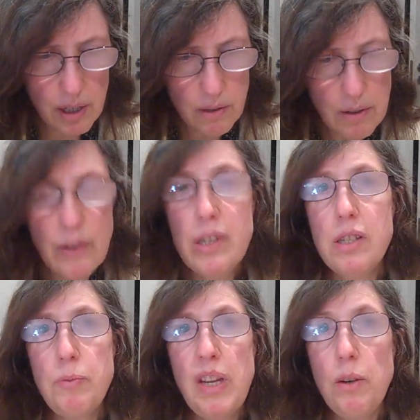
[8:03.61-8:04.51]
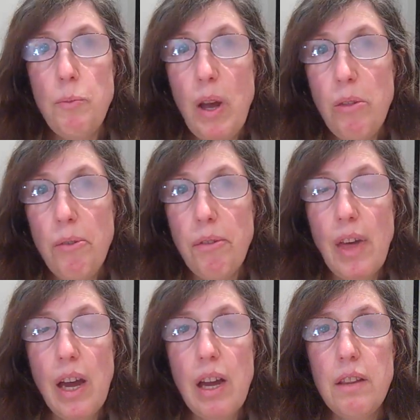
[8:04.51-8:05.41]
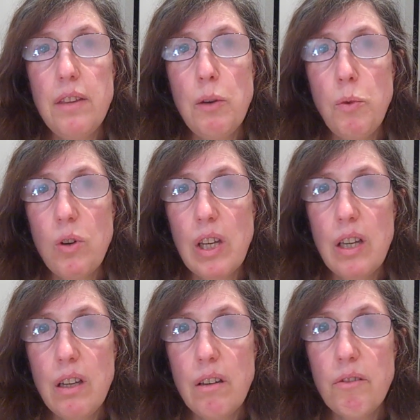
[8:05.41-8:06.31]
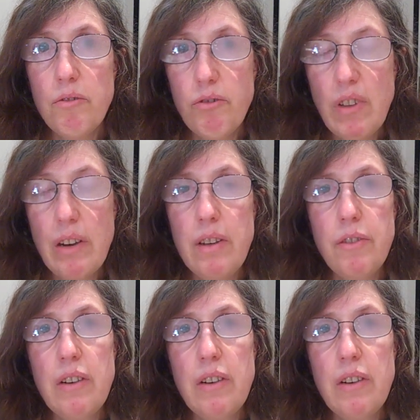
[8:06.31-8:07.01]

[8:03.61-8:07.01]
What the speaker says: you know, and it's been a month and they're working very,